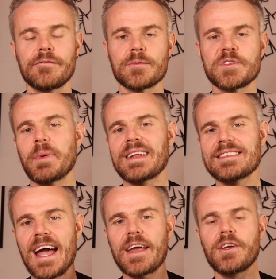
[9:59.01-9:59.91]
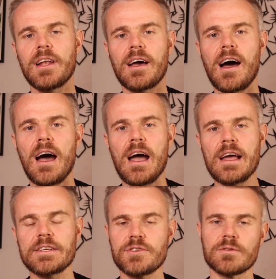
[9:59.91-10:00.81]
from spectacular
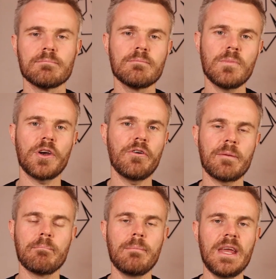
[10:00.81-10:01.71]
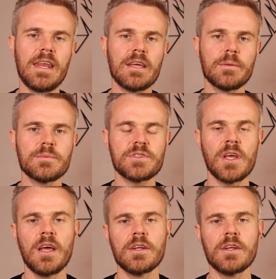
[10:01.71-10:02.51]
highs to moderate mediums